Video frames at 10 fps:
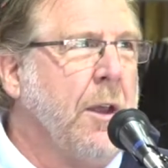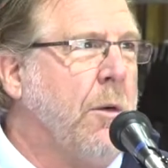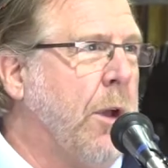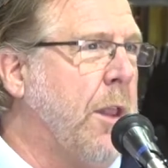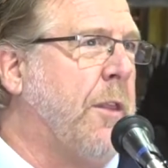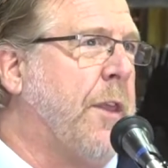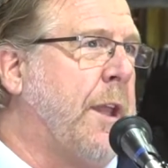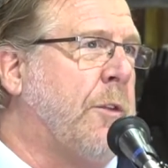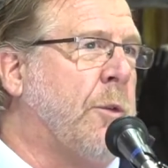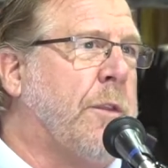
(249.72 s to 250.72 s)
One of the
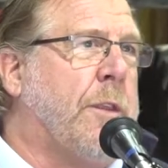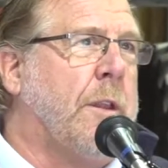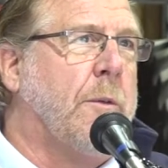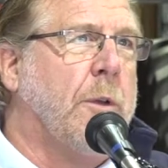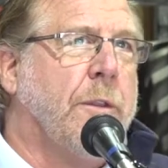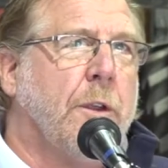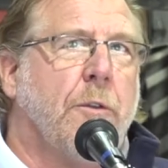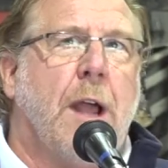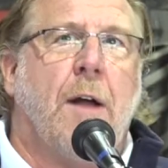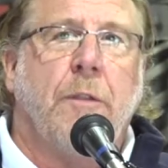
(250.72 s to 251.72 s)
things with the, with the
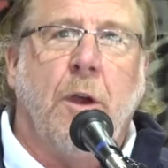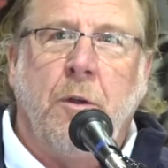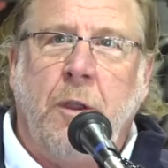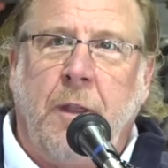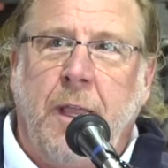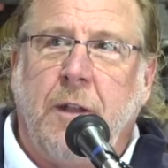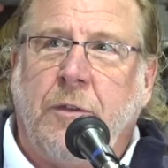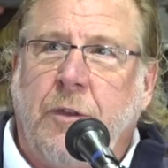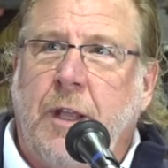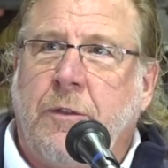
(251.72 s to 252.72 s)
drought, though, you get a
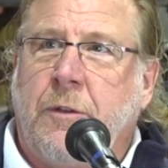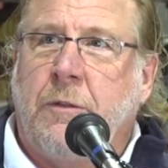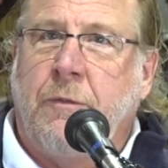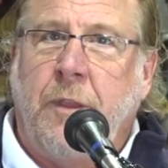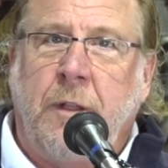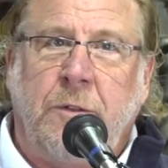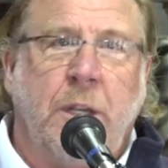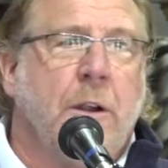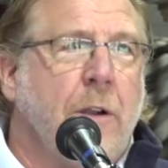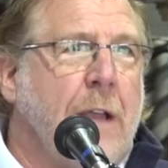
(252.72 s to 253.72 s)
sense of the
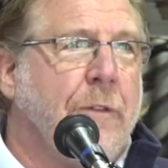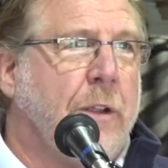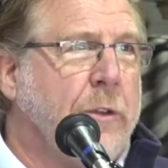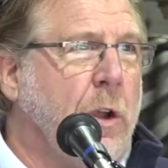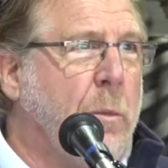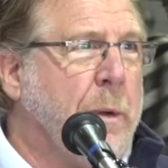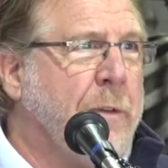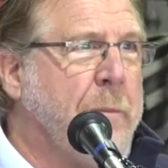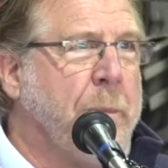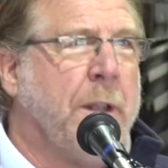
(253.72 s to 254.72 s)
geographic scope
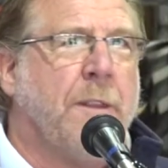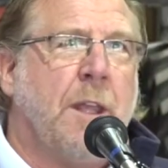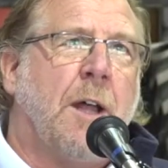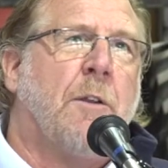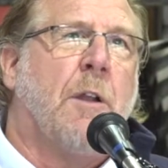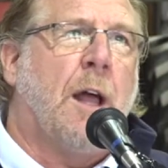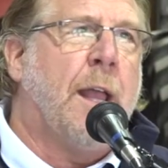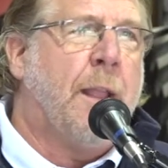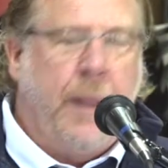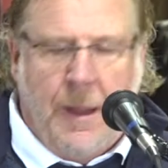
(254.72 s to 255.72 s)
of it, but the
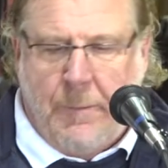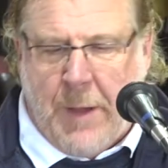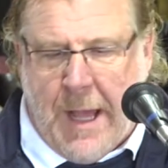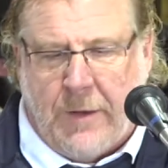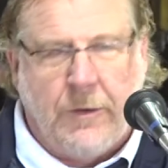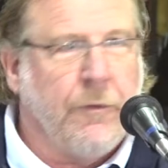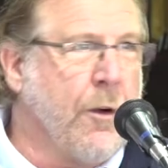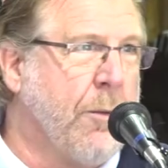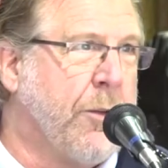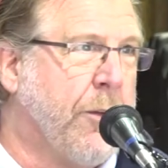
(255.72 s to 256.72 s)
underlying impacts to
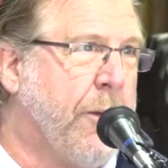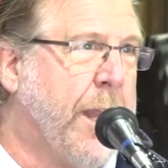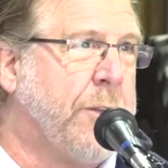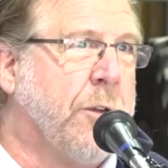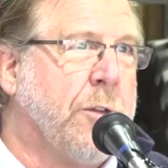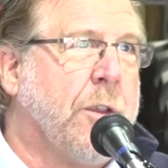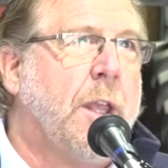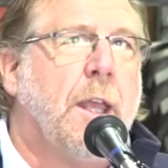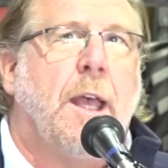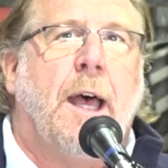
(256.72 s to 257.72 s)
farmers and ranchers
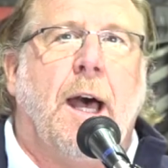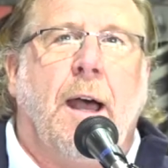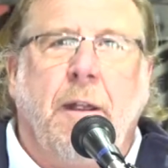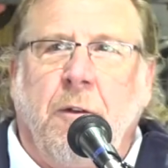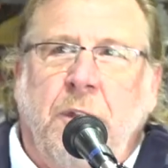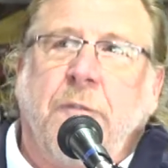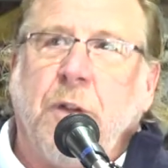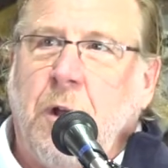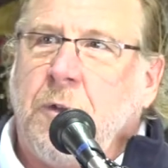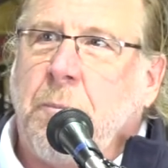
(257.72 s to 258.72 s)
uh, are
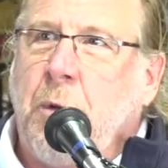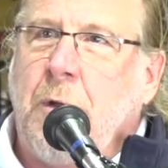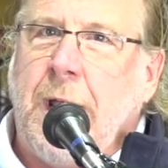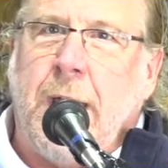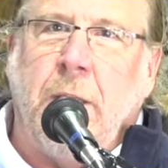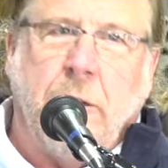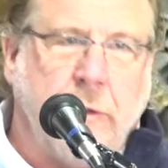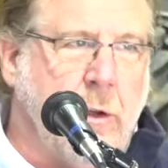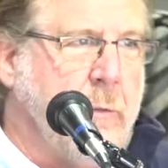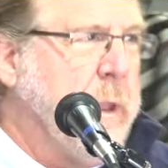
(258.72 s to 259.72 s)
difficult to pull out of this.
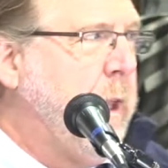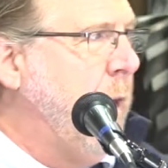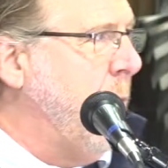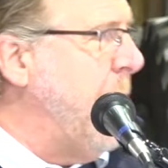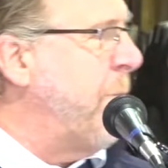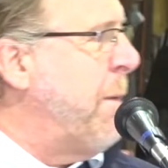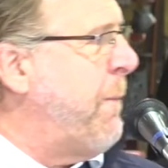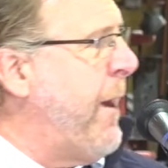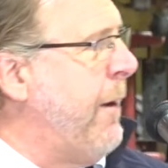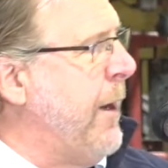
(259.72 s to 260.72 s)
So, what I've
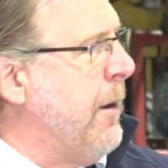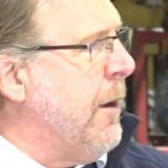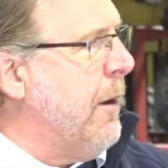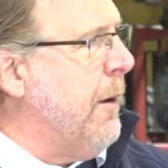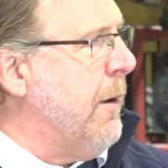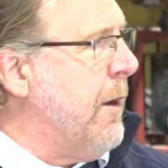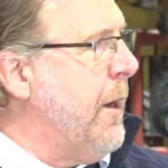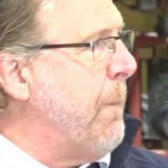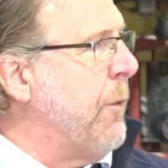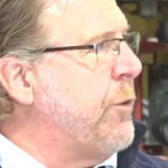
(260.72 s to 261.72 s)
prepared here are, are, a
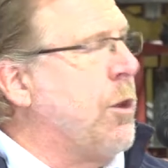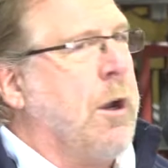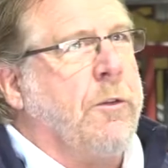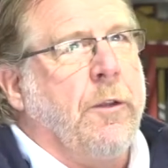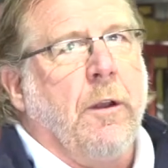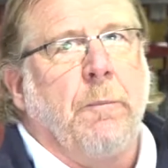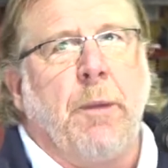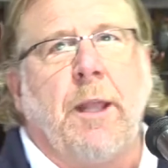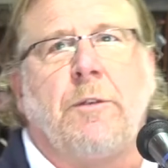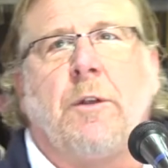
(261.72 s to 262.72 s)
couple charts that are
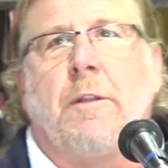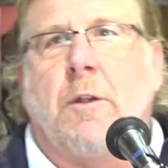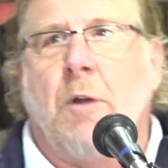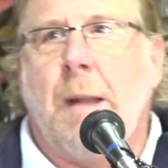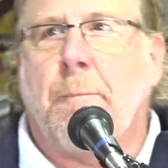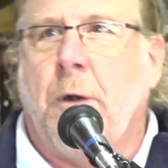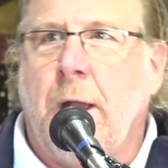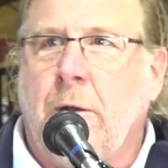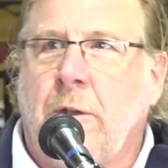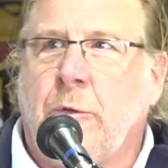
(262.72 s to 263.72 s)
based on the crop
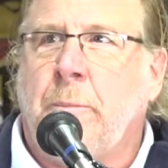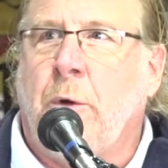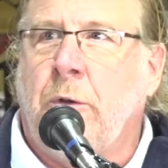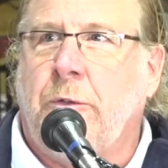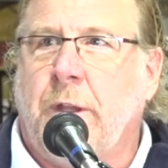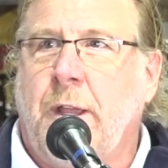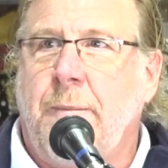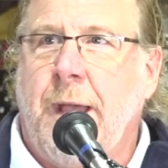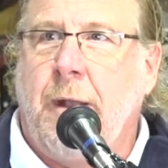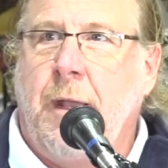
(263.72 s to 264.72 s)
progress reports that
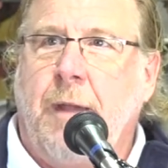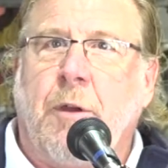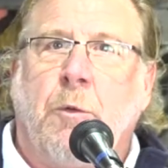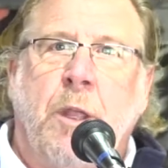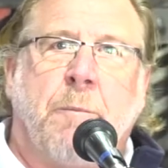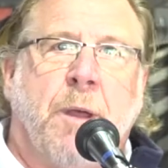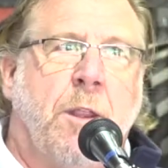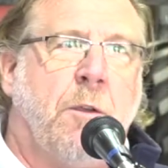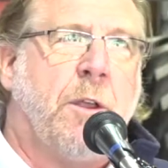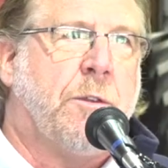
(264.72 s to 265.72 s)
come out every week by
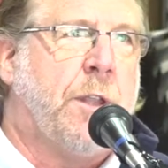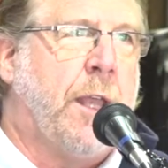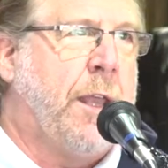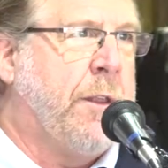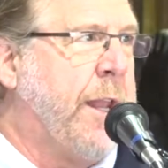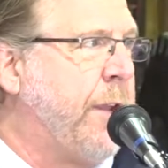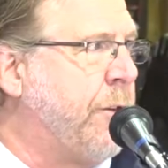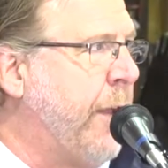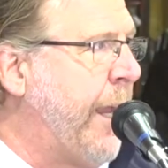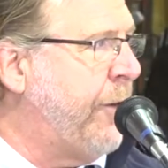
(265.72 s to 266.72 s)
the USDA, the
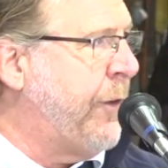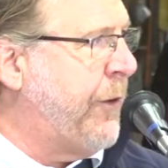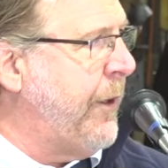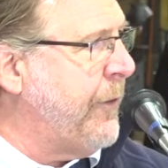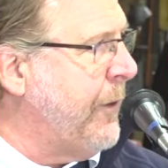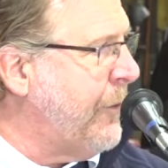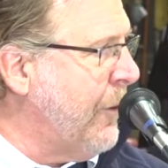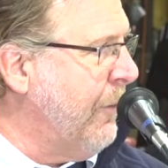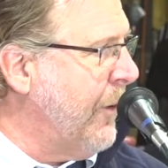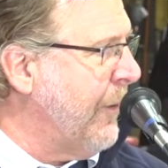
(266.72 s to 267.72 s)
National Ag Statistics
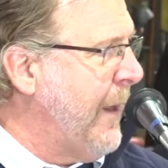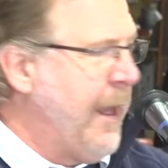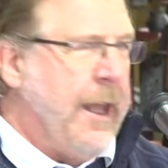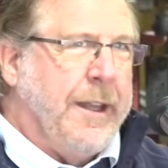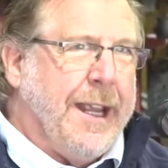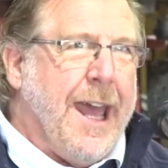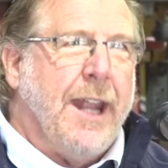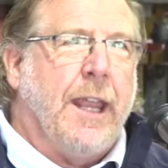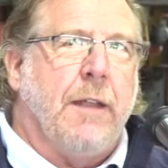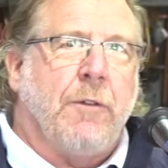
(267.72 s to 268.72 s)
Service, to kind
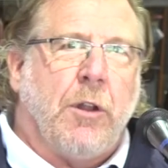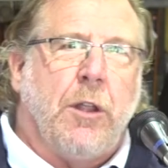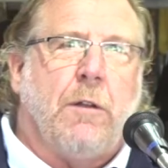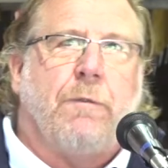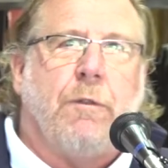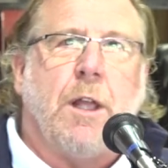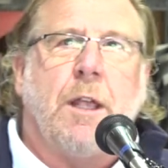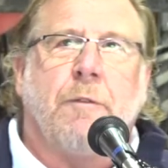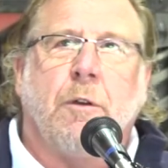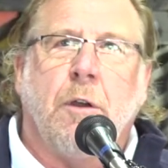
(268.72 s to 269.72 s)
of give a little
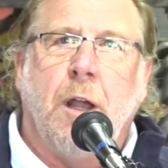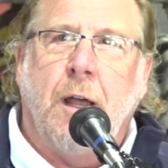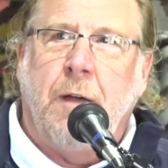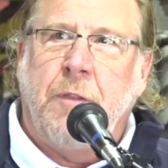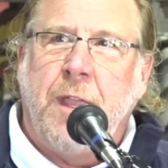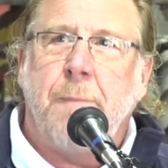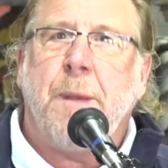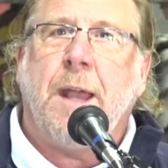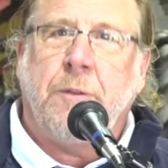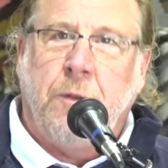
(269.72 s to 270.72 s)
flavor of the
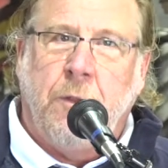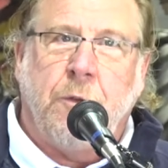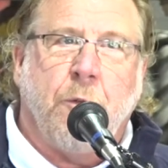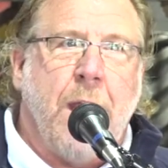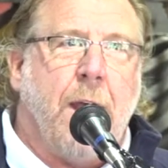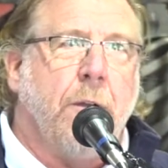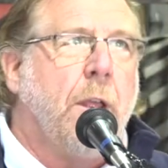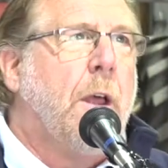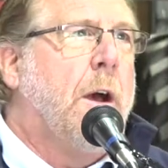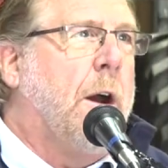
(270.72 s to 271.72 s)
impacts of the drought
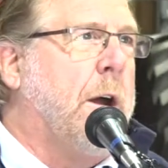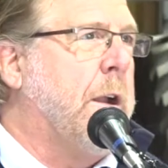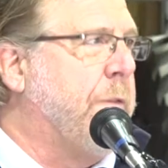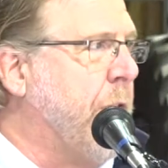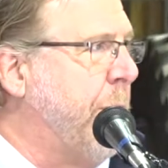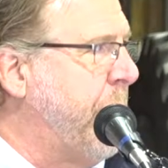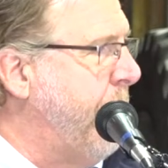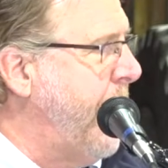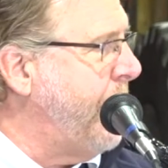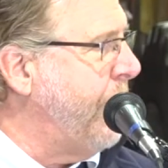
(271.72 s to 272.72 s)
on our farmers and
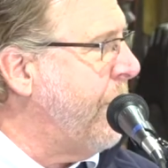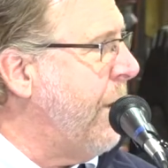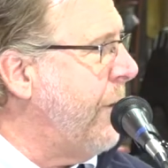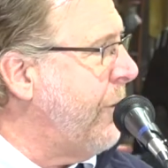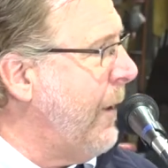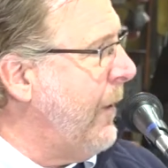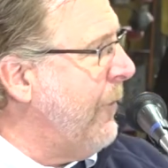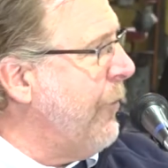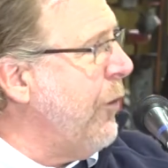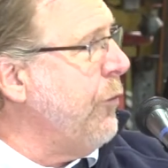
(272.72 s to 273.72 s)
ranchers across the state.
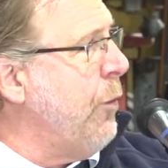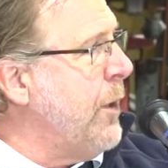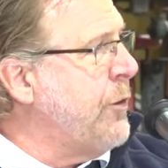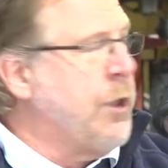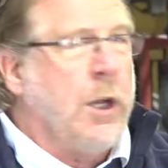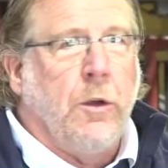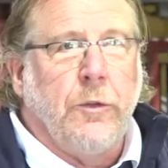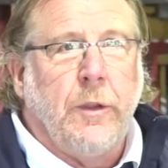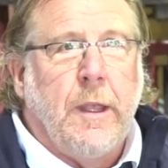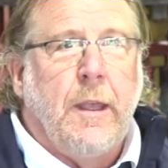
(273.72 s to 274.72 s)
The first one shows